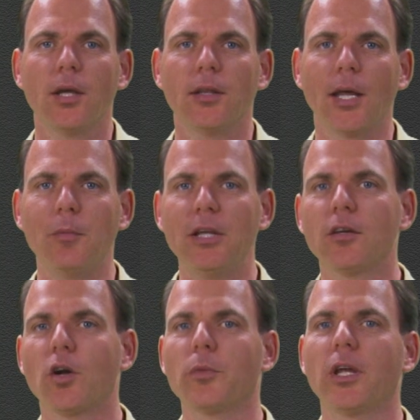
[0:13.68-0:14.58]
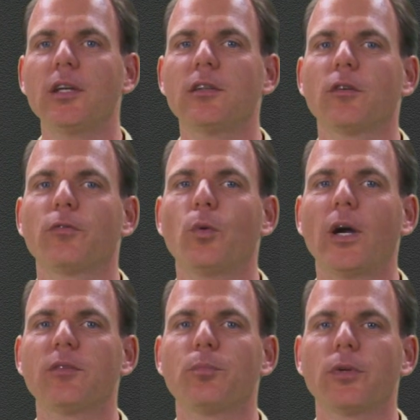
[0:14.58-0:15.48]
namely the combination of
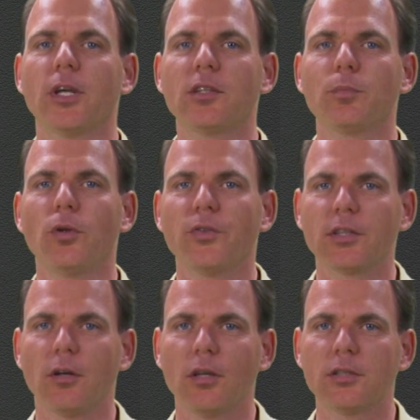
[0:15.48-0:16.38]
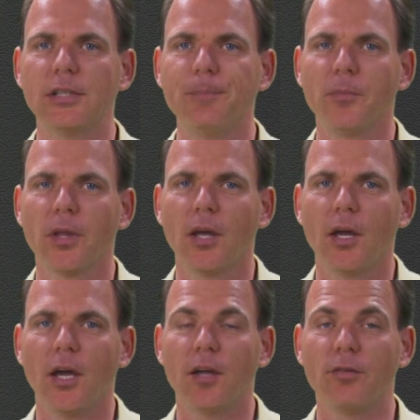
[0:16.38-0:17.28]
quite predictable technology
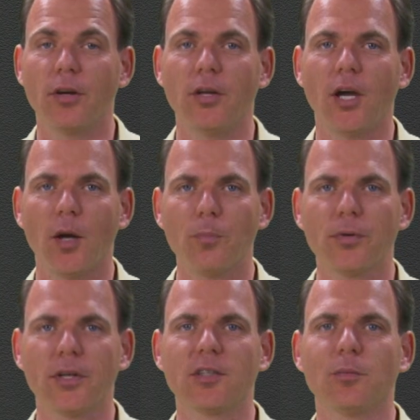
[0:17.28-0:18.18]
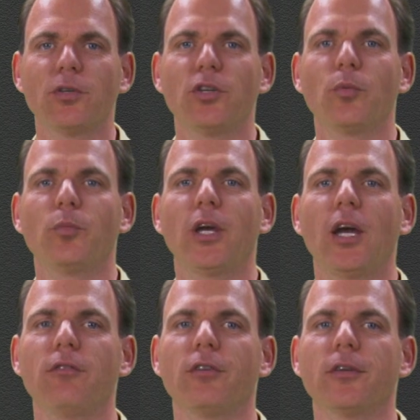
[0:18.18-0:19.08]
and very unpredictable human
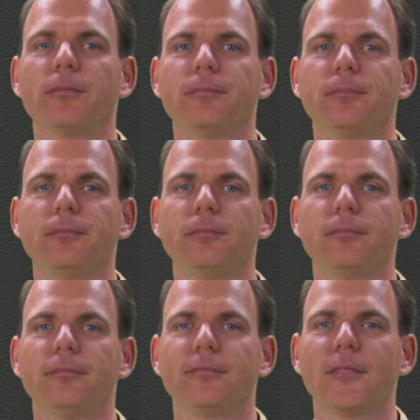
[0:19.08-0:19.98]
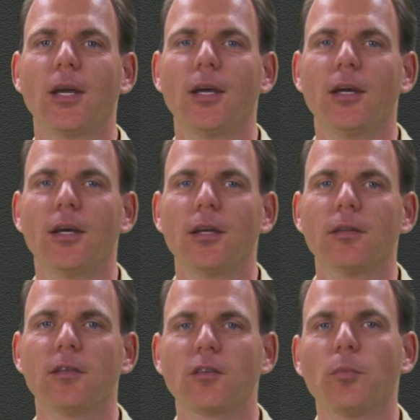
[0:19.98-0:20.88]
behavior.
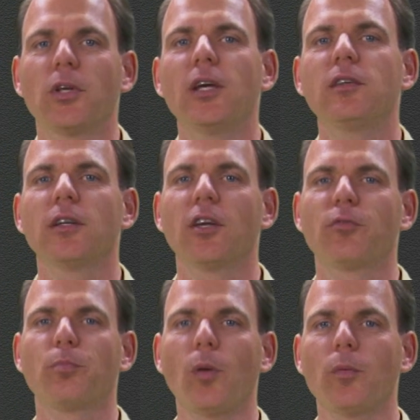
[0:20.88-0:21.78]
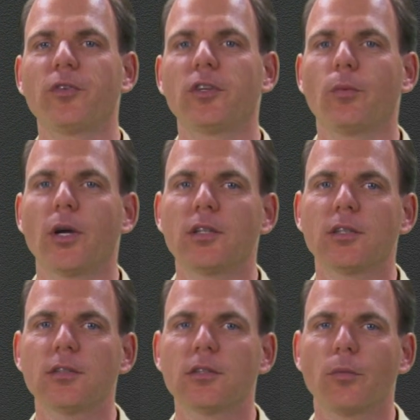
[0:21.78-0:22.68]
This combination gives problem
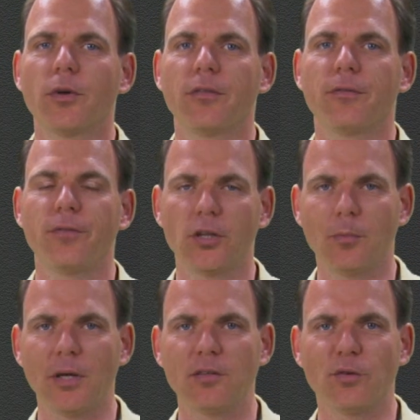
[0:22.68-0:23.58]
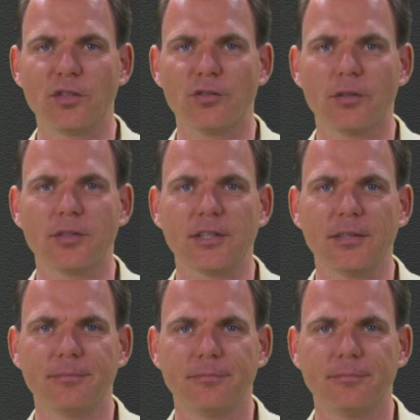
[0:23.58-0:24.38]
situations with fundamental uncertainty.